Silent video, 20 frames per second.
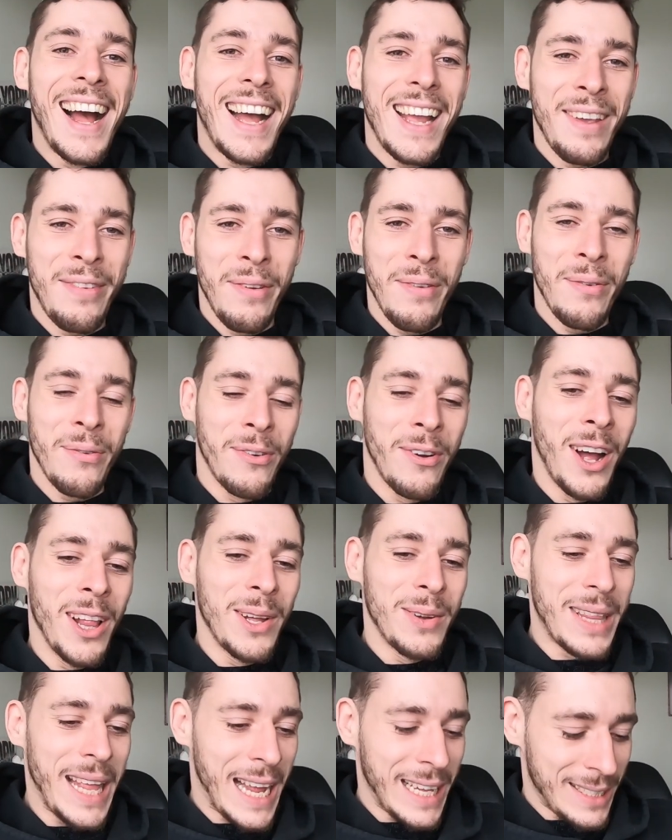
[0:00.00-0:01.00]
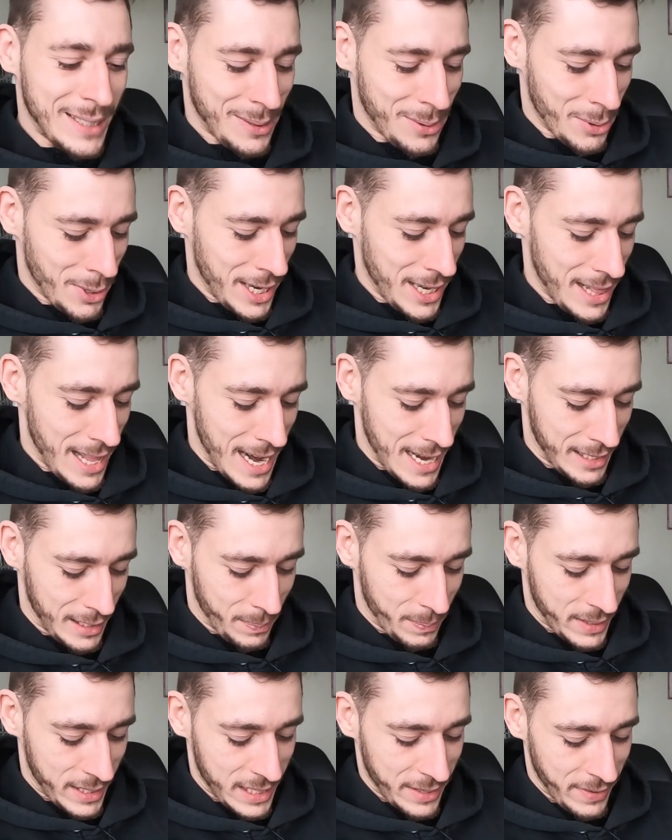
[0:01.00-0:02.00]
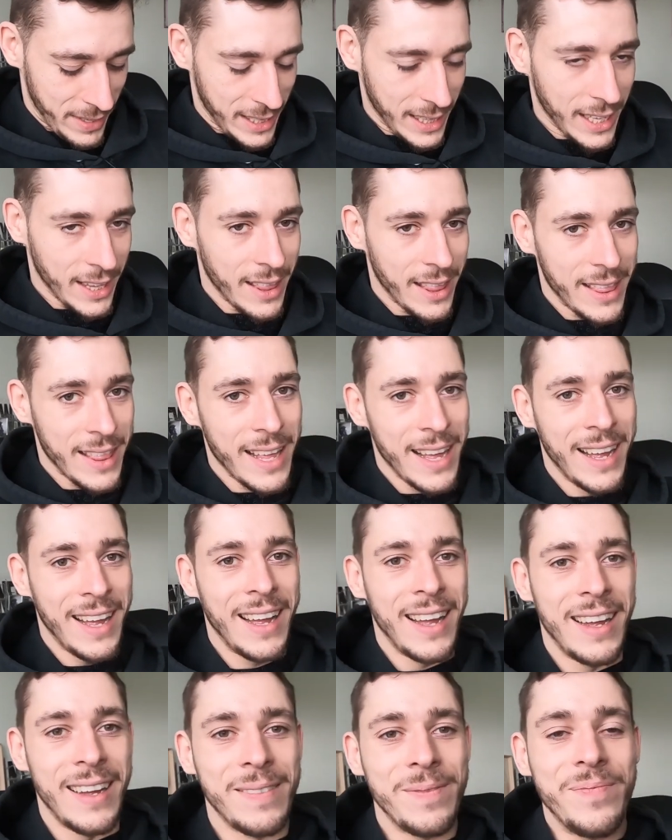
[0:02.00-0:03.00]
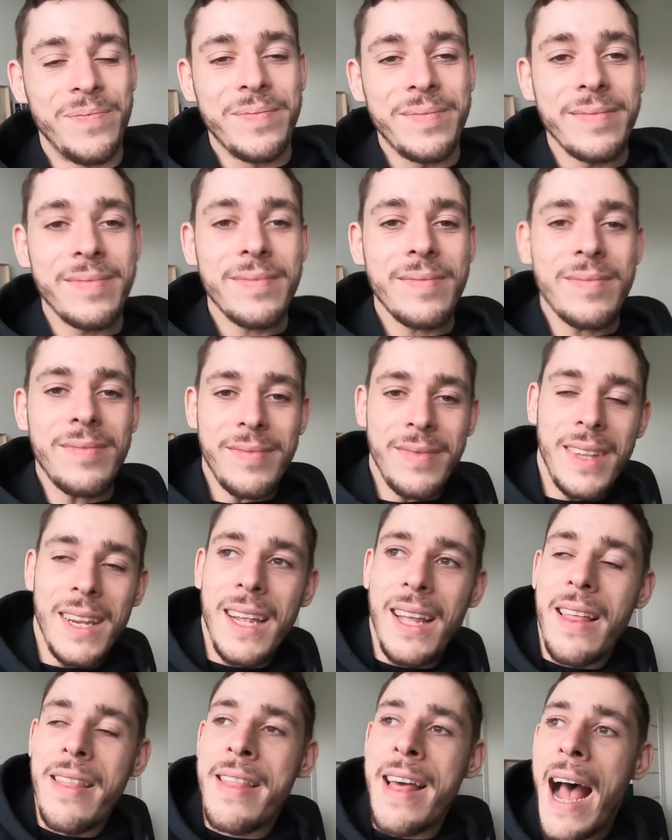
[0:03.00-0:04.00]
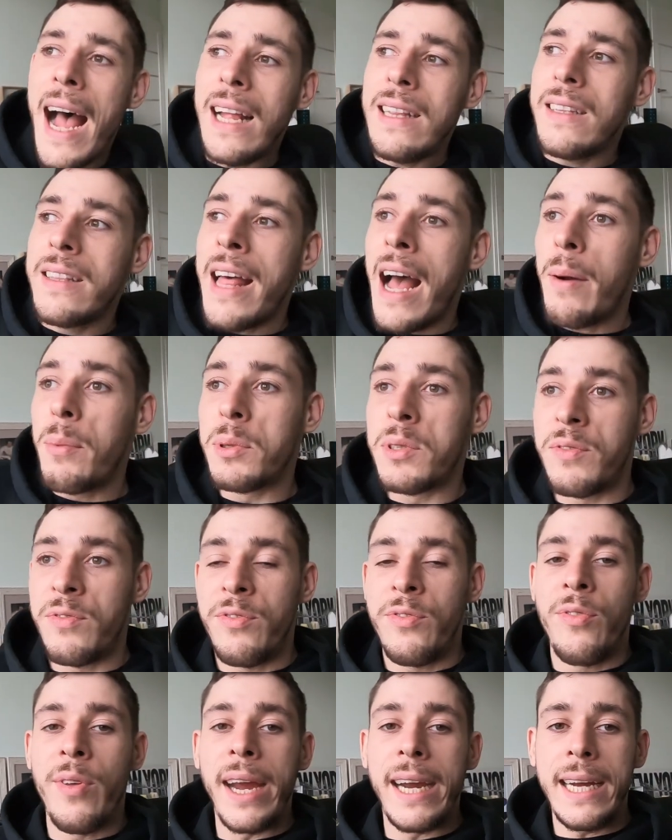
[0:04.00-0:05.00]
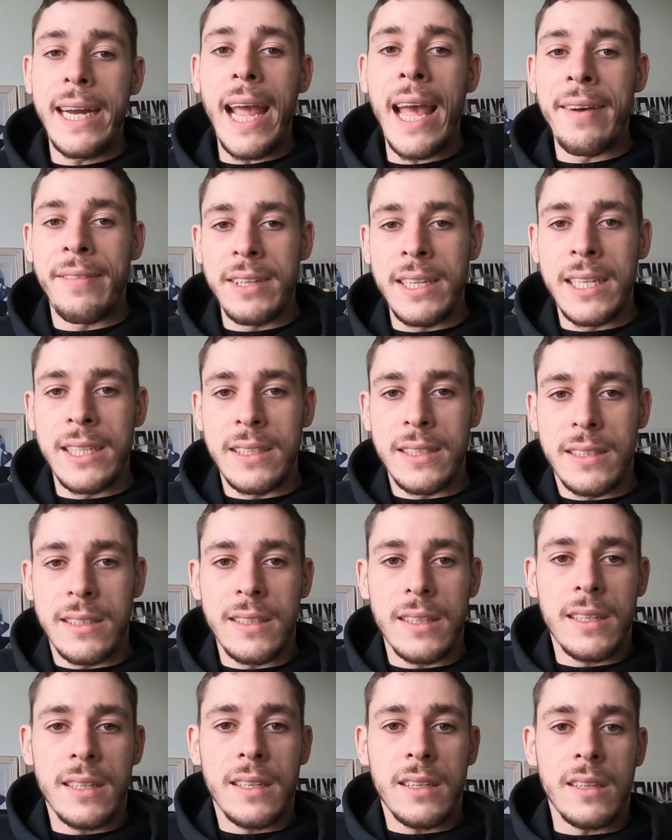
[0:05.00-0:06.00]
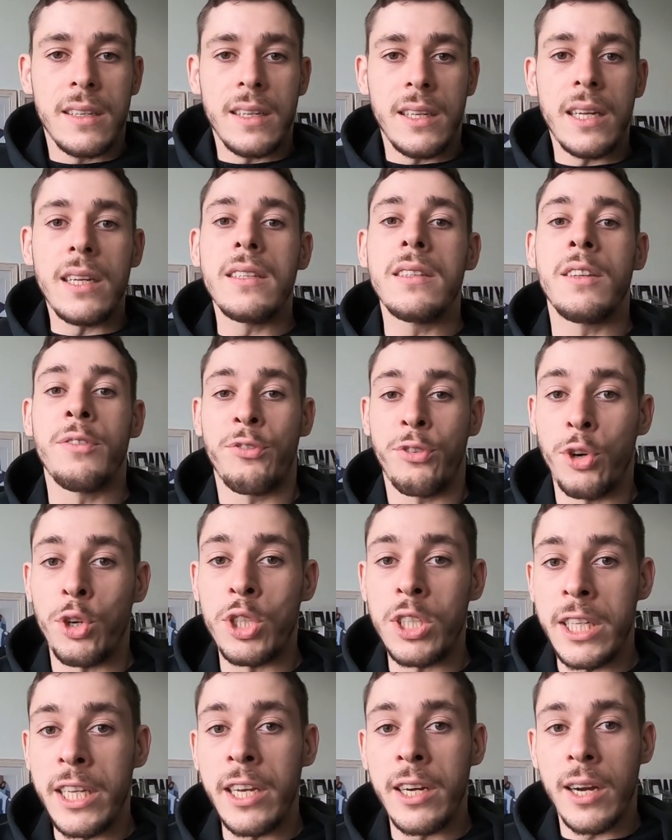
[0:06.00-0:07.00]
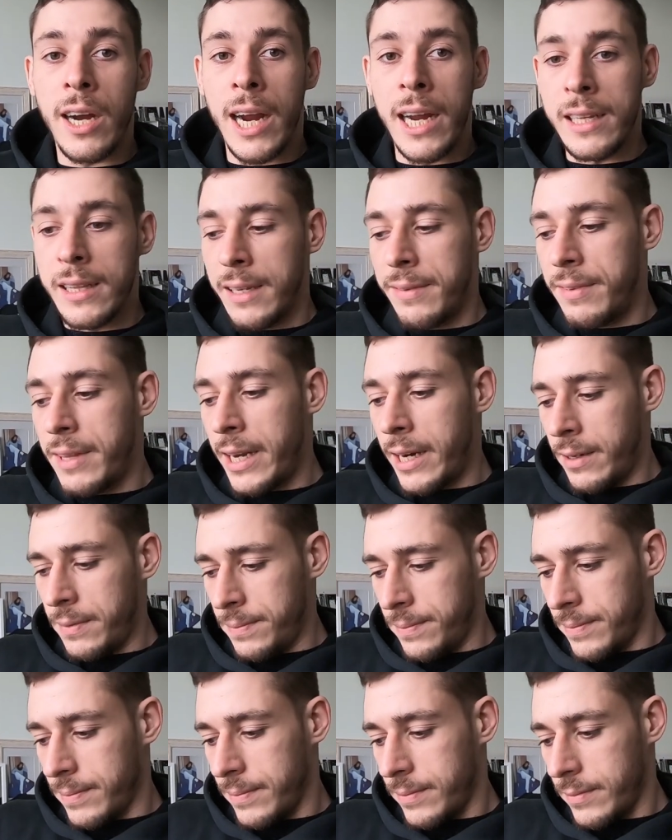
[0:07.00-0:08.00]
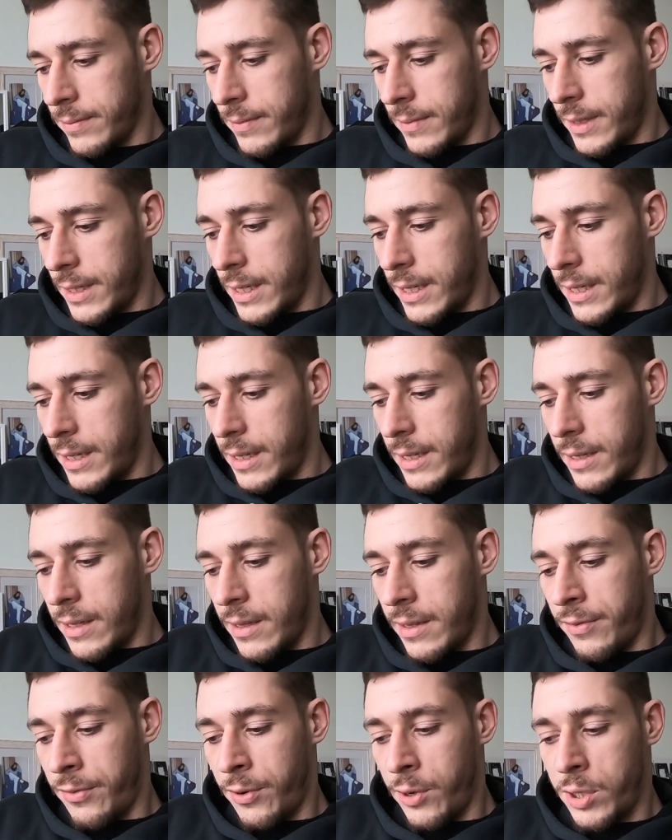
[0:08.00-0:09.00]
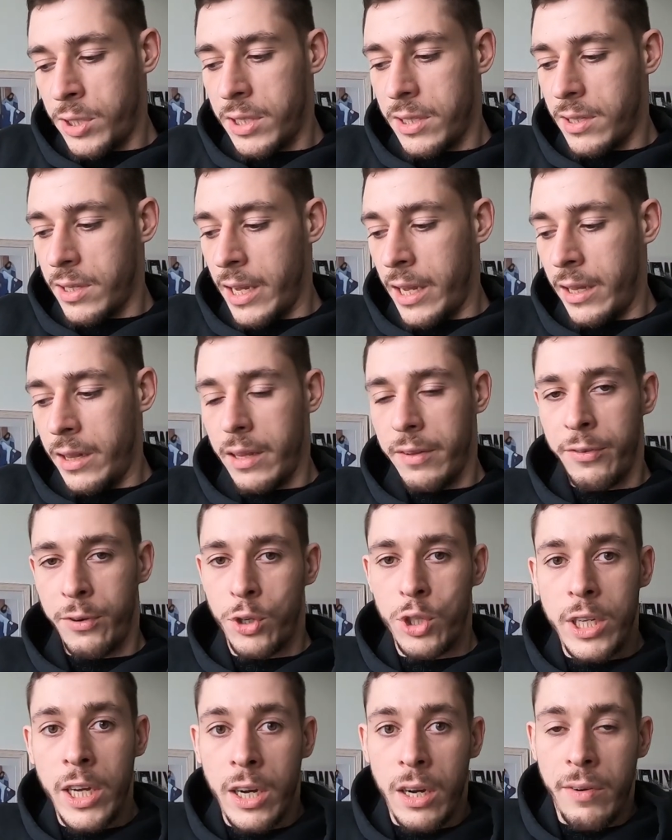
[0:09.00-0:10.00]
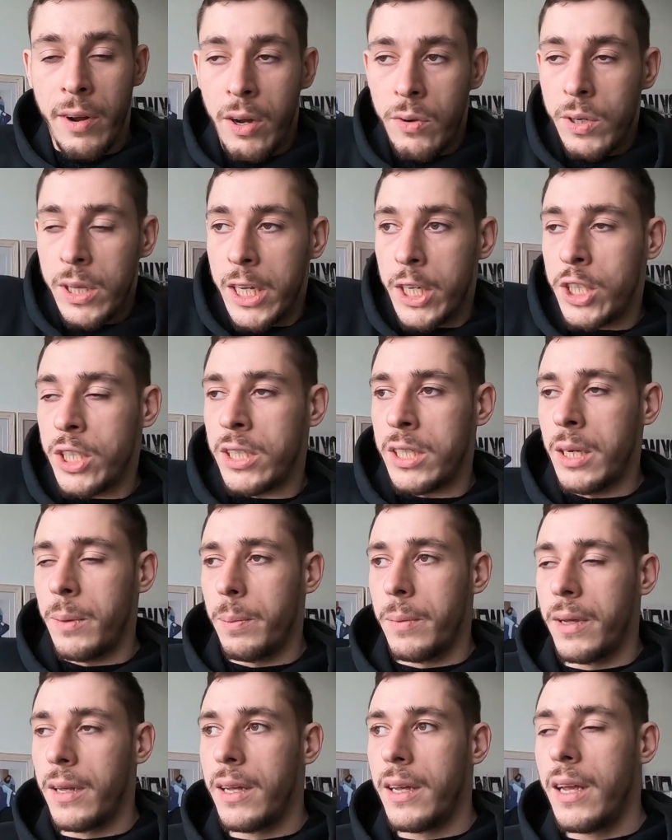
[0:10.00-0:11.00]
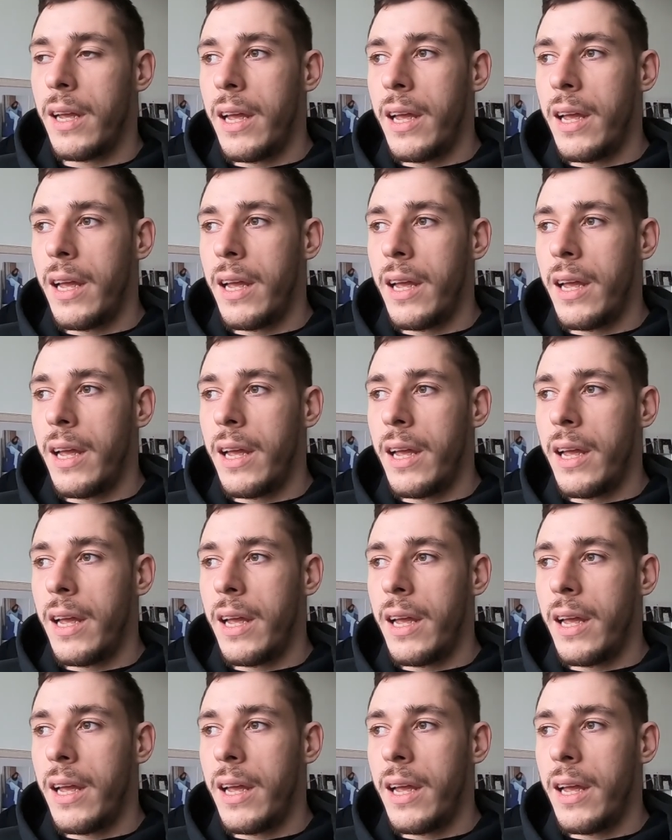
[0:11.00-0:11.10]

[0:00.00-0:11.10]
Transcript: uh, if you follow that storyline specifically, uh, that that was very evident the first year I lived there. The first in the first year of our relationship.